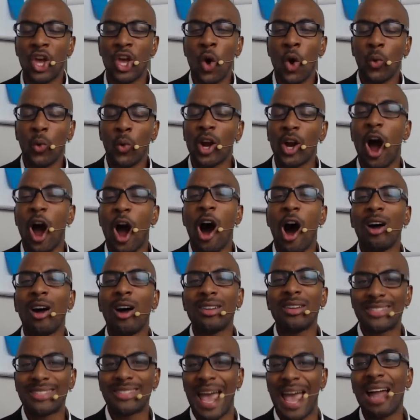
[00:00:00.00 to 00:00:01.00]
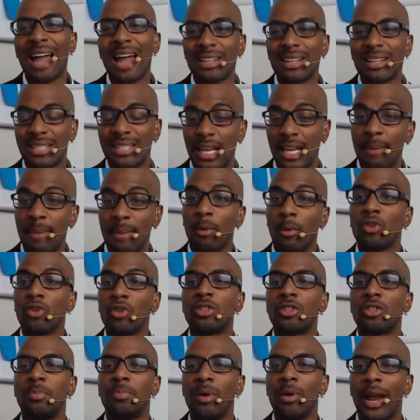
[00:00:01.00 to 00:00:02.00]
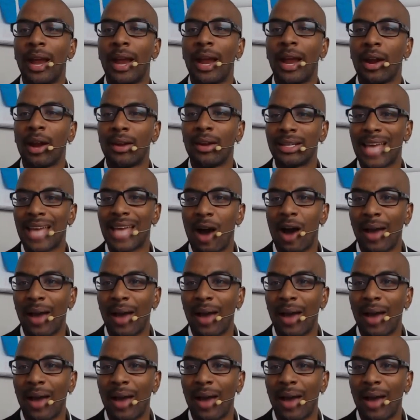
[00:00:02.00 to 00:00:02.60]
We're all talented in multiple areas.